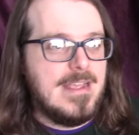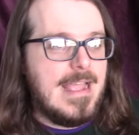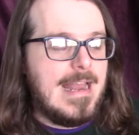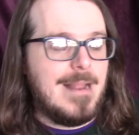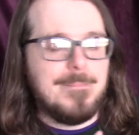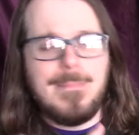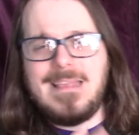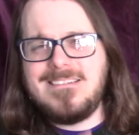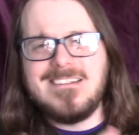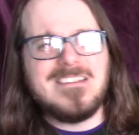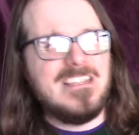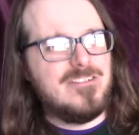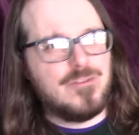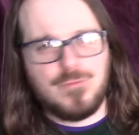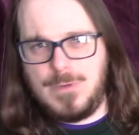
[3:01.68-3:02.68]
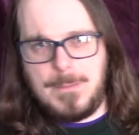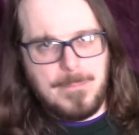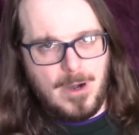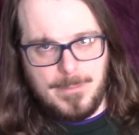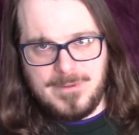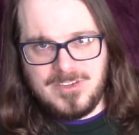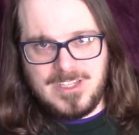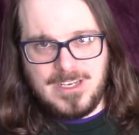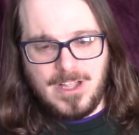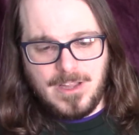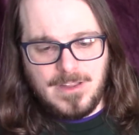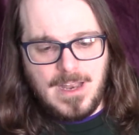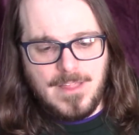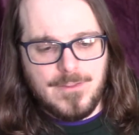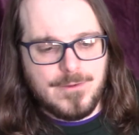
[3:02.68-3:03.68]
and I'm basically just repurposing a
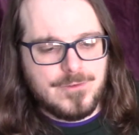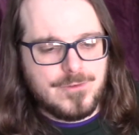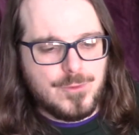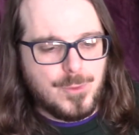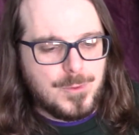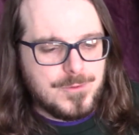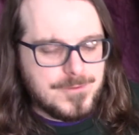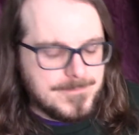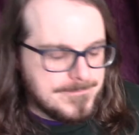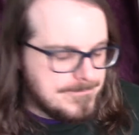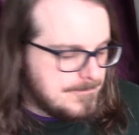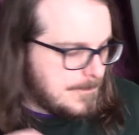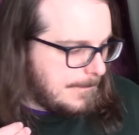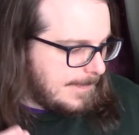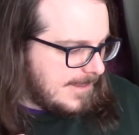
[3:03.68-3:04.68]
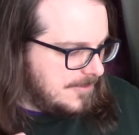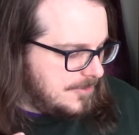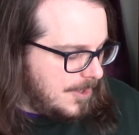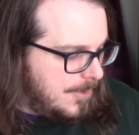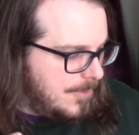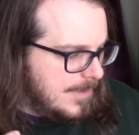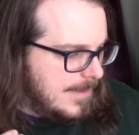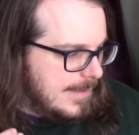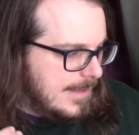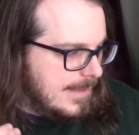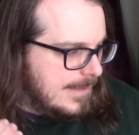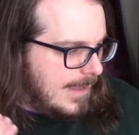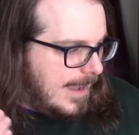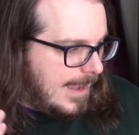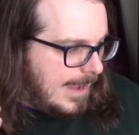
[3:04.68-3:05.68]
lot of those tools. So
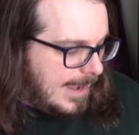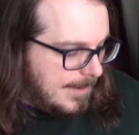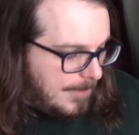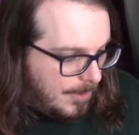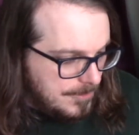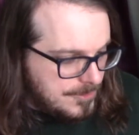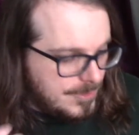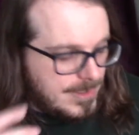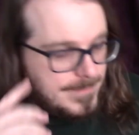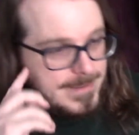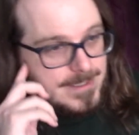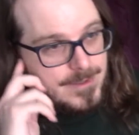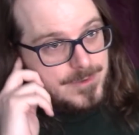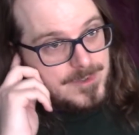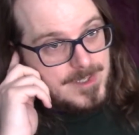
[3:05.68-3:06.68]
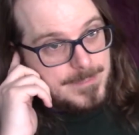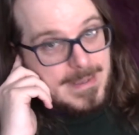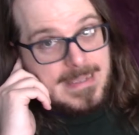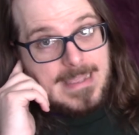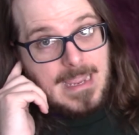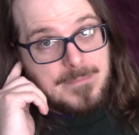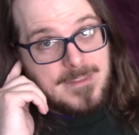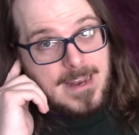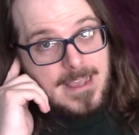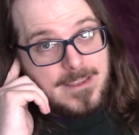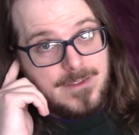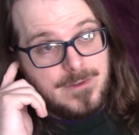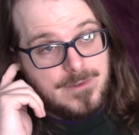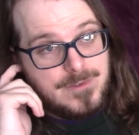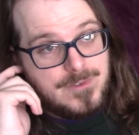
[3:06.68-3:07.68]
I'm also going to be using my game that I
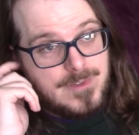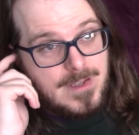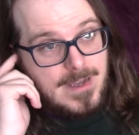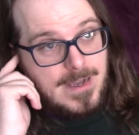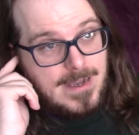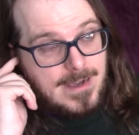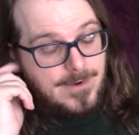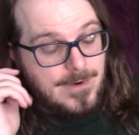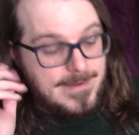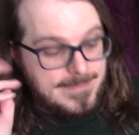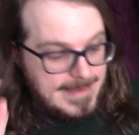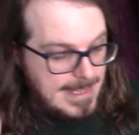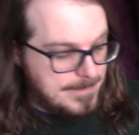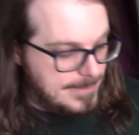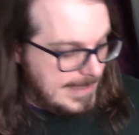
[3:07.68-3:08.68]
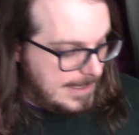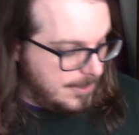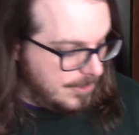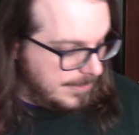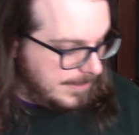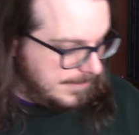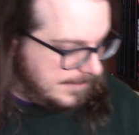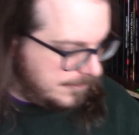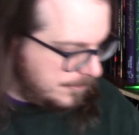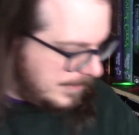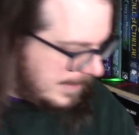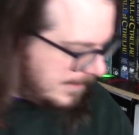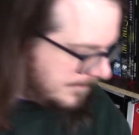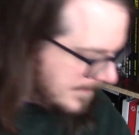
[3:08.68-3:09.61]
used, or that I played earlier this week,